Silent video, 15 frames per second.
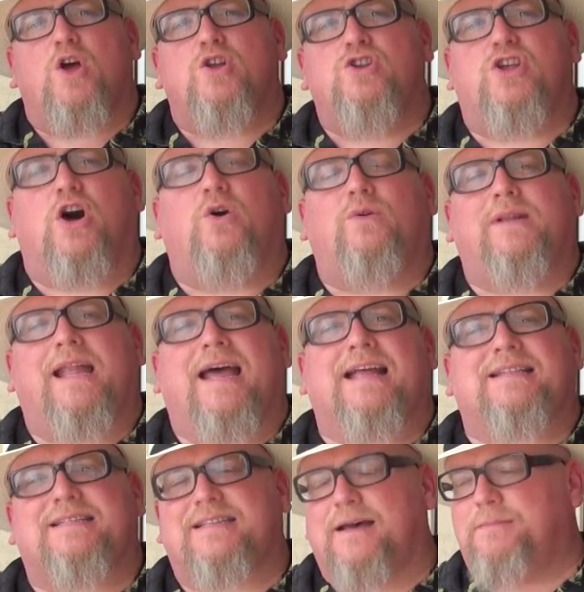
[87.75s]
Don't
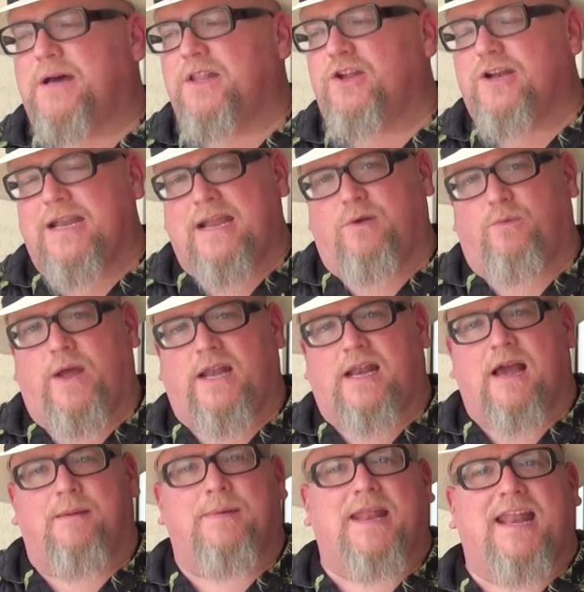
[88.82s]
let some other nitwit
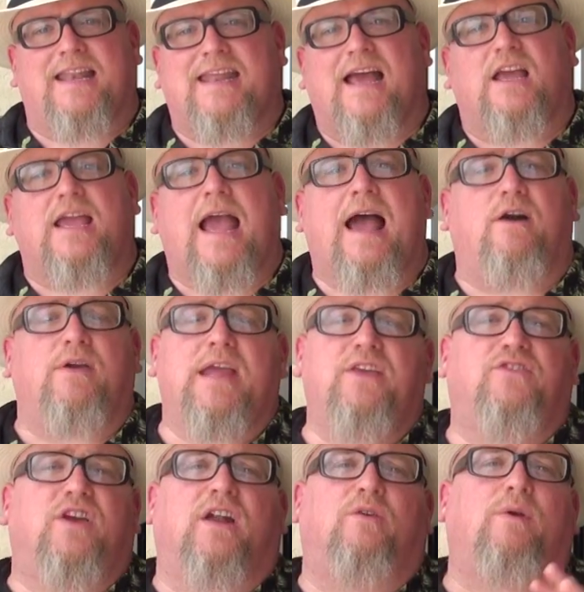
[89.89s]
come in and tell you how
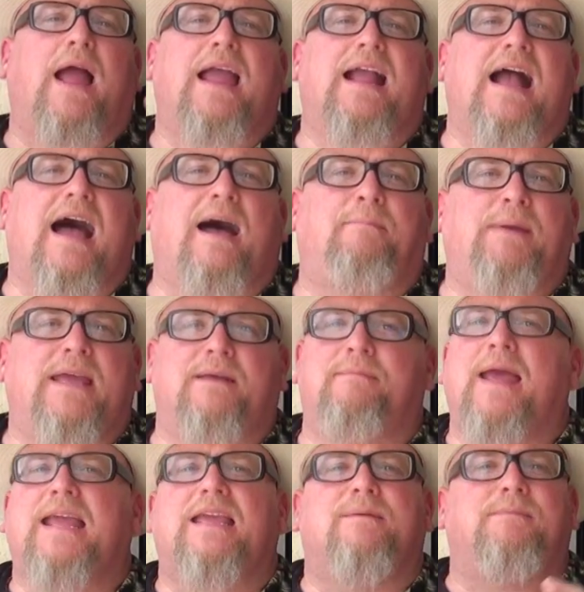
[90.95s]
he's going to write copy and
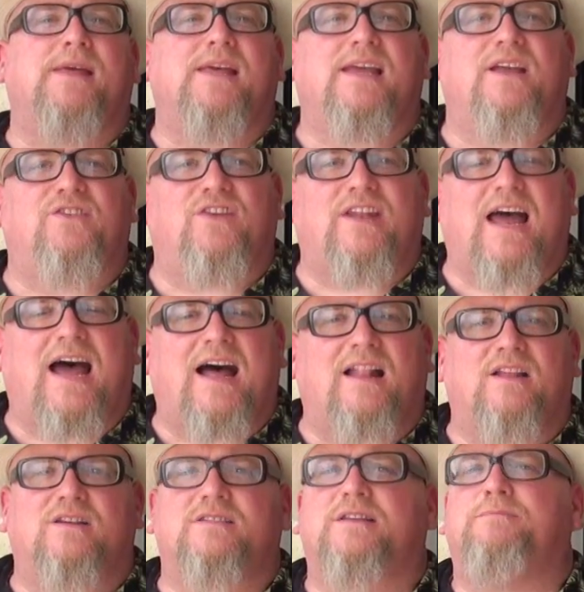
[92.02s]
make you millions of
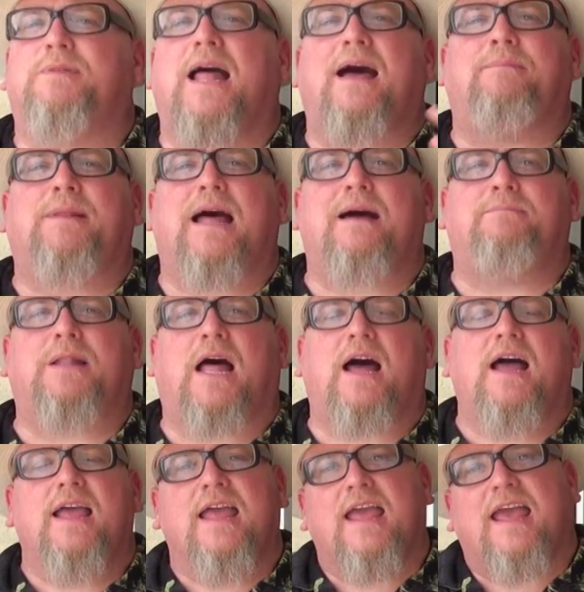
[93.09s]
dollars and blah, blah,
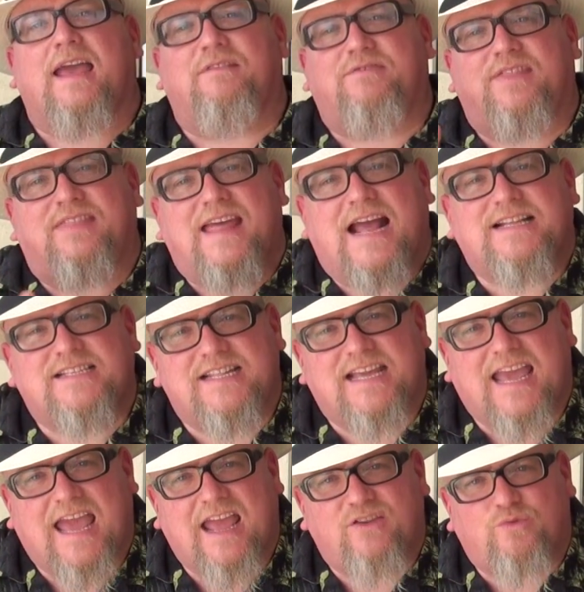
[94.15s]
blah. If that's the
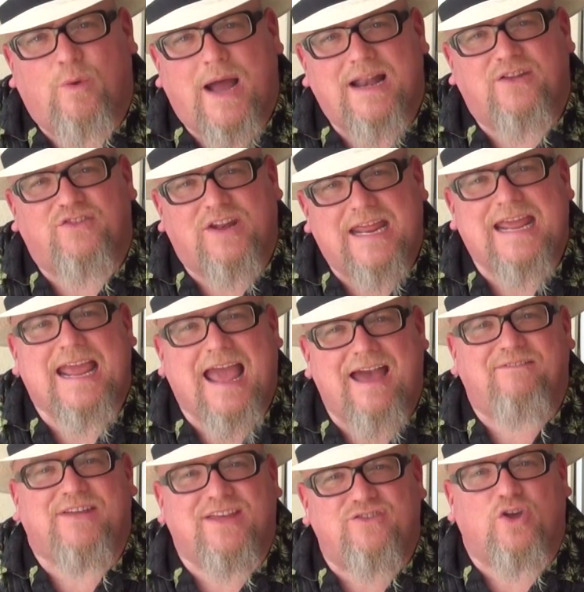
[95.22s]
case, why doesn't he
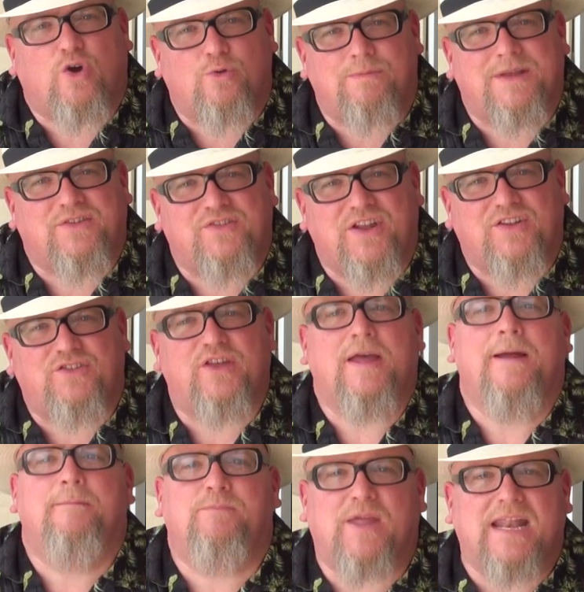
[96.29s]
have his own business
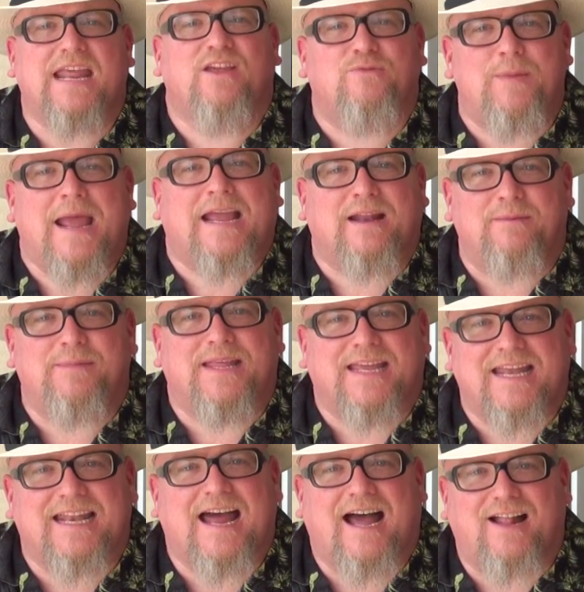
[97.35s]
that he's making $1
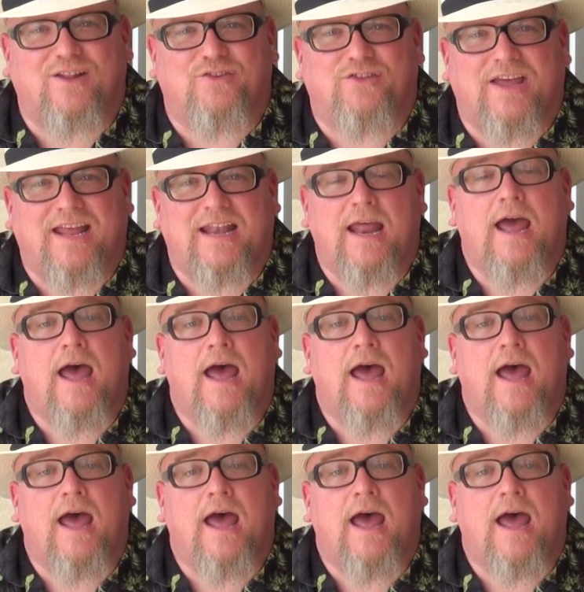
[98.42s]
million in?